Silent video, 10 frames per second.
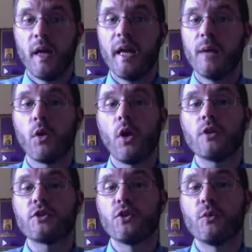It will
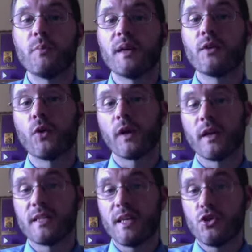also be an
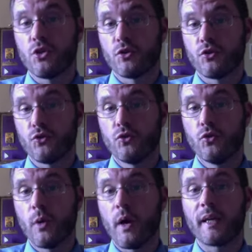organizational tool
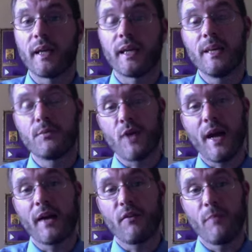where I can keep
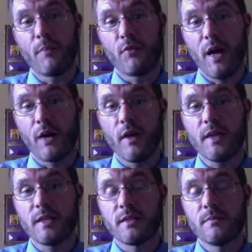track of my
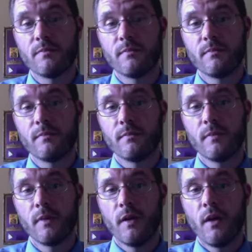progress.
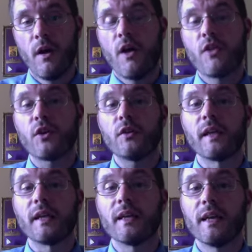
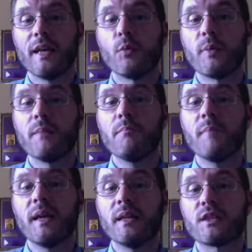Thirdly, it will be a
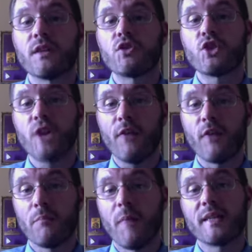means of
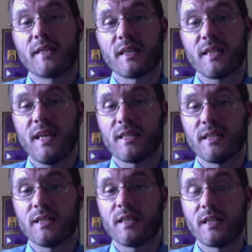sharing my
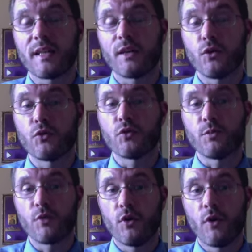successes as I go through the
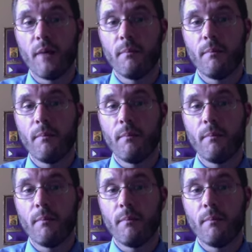program.